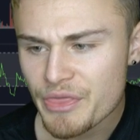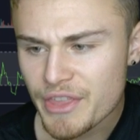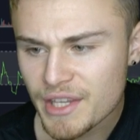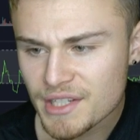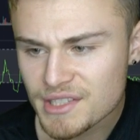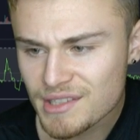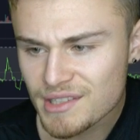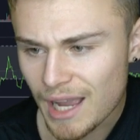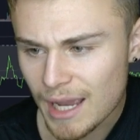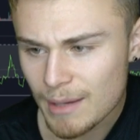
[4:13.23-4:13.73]

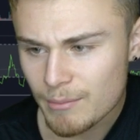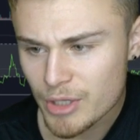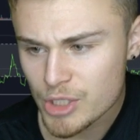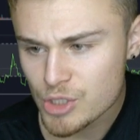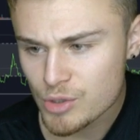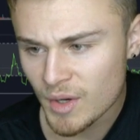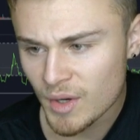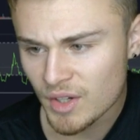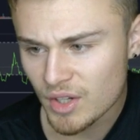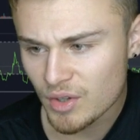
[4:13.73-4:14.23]
This time we
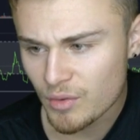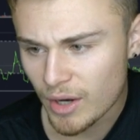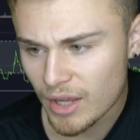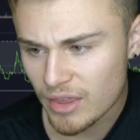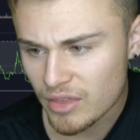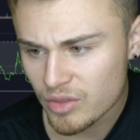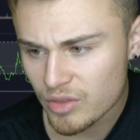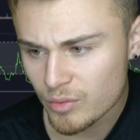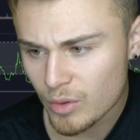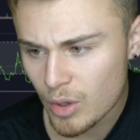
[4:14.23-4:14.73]
trended
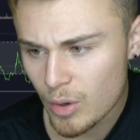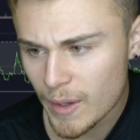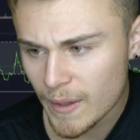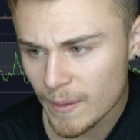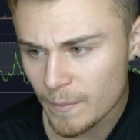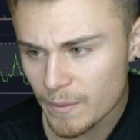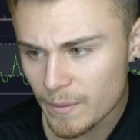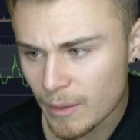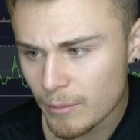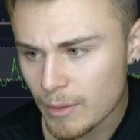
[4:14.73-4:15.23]
right through
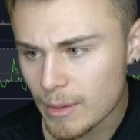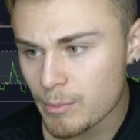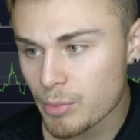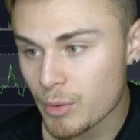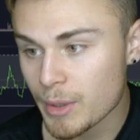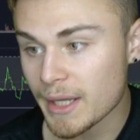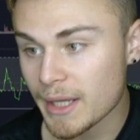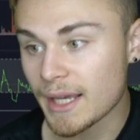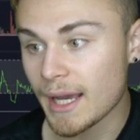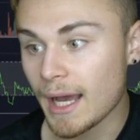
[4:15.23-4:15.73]
it, then we
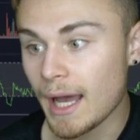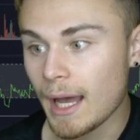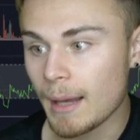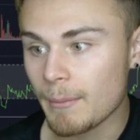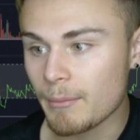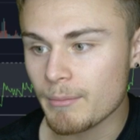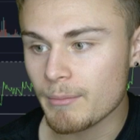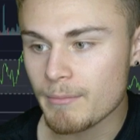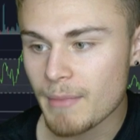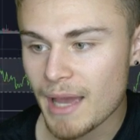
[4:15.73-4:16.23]
break
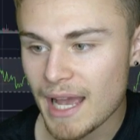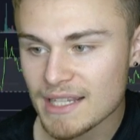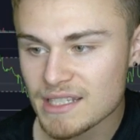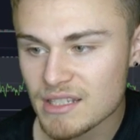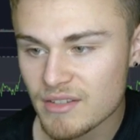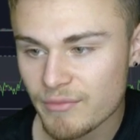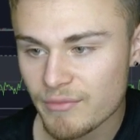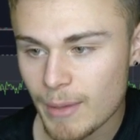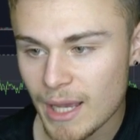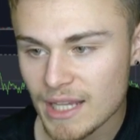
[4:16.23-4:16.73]
up.
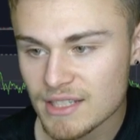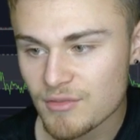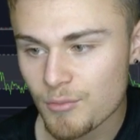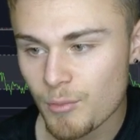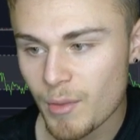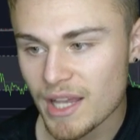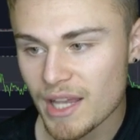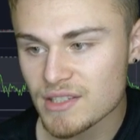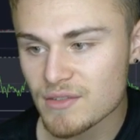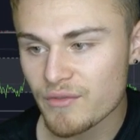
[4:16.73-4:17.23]
Massive,
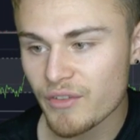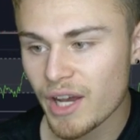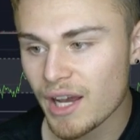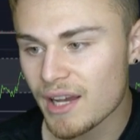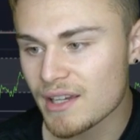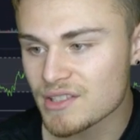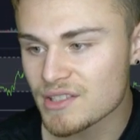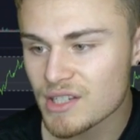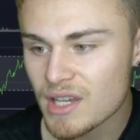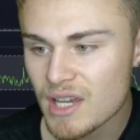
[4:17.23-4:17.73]
massive, massive
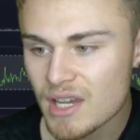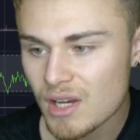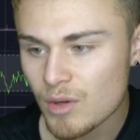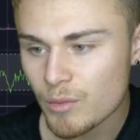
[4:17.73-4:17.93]
highs.